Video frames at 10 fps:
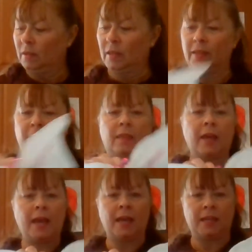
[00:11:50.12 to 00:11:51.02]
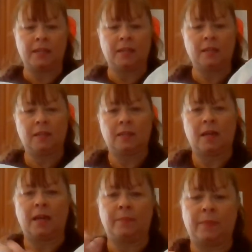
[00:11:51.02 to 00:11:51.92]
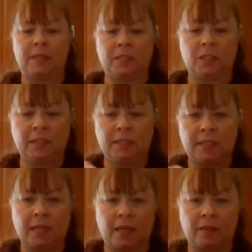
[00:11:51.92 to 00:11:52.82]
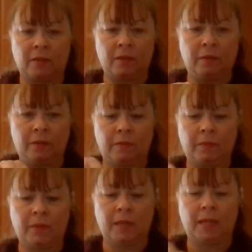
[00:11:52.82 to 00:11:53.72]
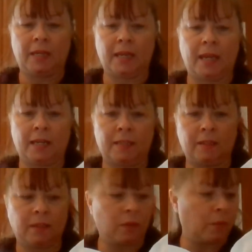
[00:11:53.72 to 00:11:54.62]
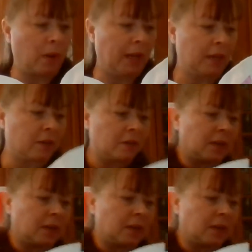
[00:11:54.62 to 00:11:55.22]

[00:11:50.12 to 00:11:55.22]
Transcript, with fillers: And then I pinched it together and add the little wire.